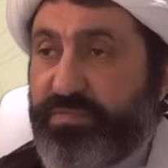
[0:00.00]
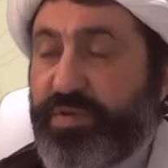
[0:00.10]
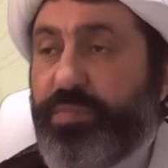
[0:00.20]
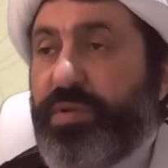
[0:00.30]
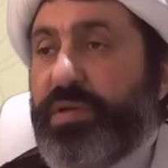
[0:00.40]

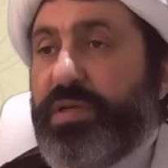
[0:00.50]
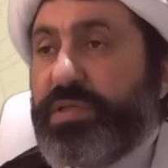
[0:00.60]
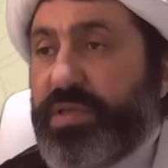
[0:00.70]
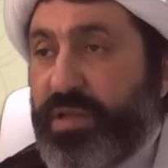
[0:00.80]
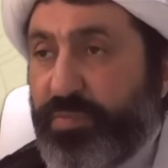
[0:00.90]
very
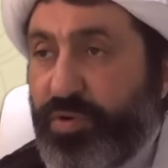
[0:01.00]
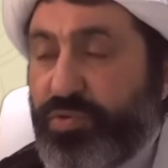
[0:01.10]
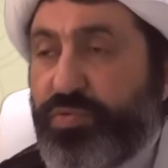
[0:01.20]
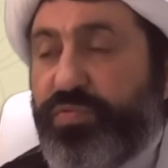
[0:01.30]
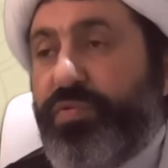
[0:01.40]
pleased and I'm going
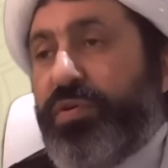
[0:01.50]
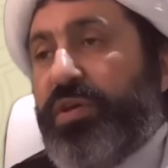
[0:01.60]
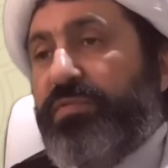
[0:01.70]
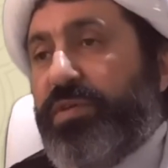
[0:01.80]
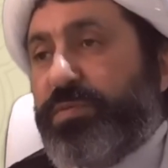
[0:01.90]
to
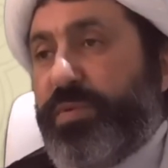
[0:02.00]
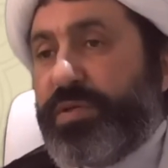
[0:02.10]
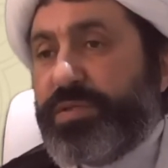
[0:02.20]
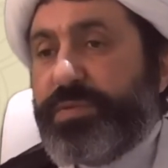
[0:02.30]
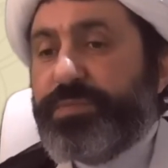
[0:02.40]
forgive this
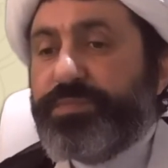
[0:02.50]
person.